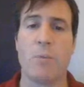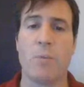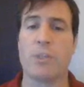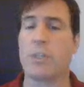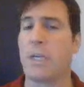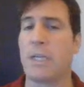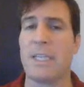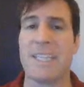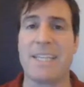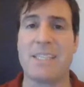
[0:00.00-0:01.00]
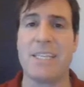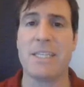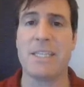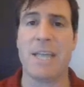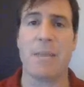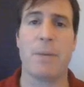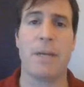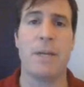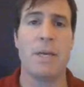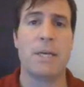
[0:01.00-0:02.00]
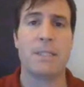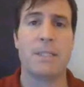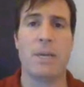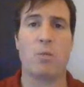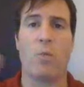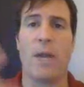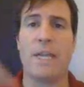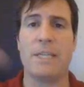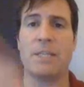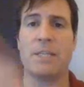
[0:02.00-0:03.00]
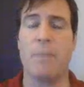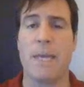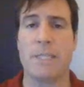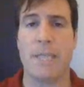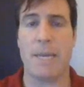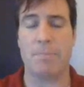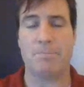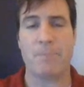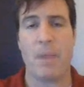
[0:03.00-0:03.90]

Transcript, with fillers: And we're just going to click that see inside button to get right into the maze game.